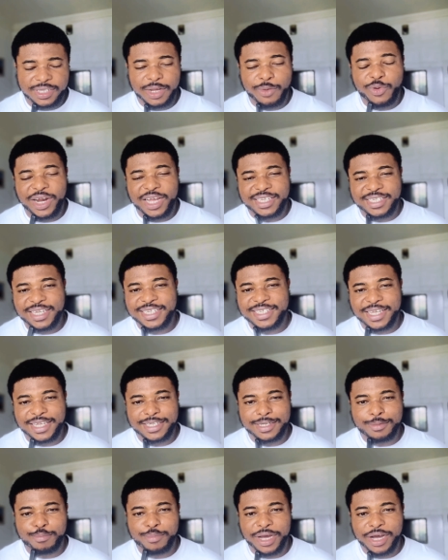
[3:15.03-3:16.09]
Now, when I say
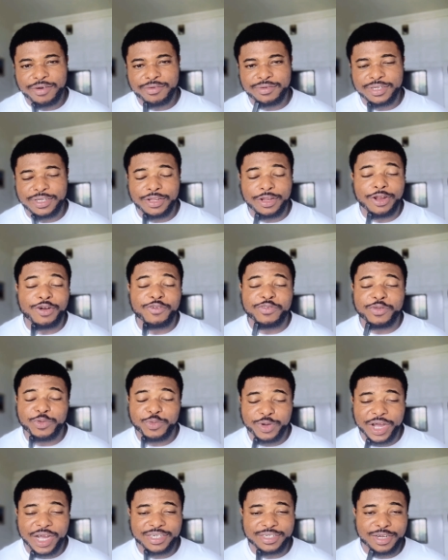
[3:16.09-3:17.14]
setting boundaries, a lot of you
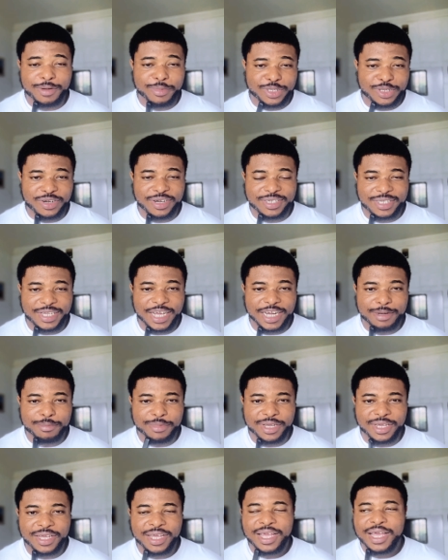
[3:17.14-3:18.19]
will actually misunderstand
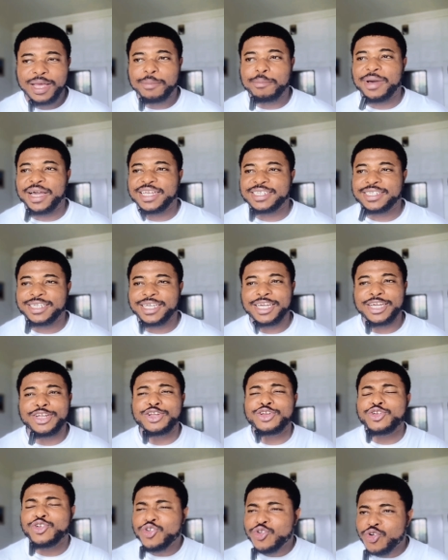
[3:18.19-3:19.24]
me by saying,
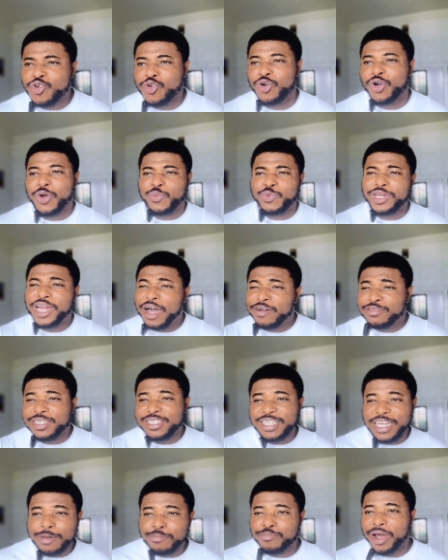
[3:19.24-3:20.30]
no, we don't have to
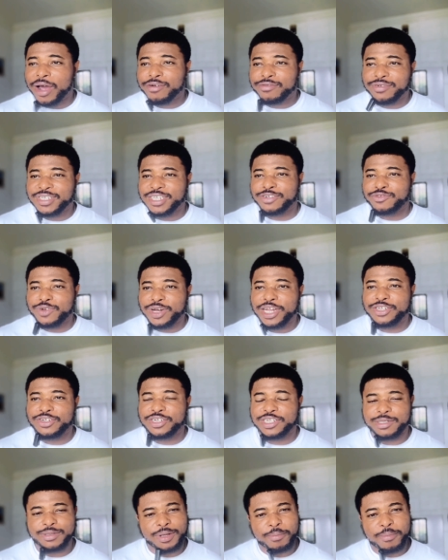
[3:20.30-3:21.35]
set boundaries in
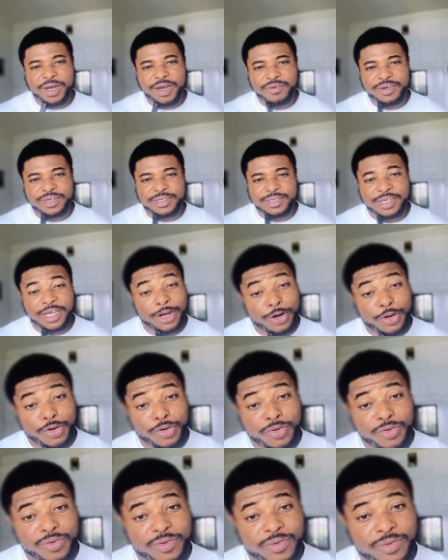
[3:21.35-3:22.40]
relationships and marriage.
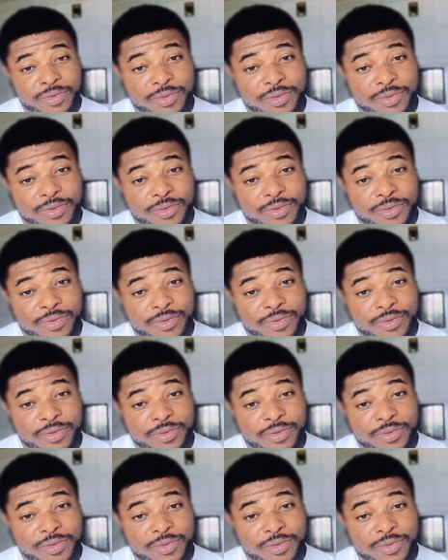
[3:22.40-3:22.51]
Hello?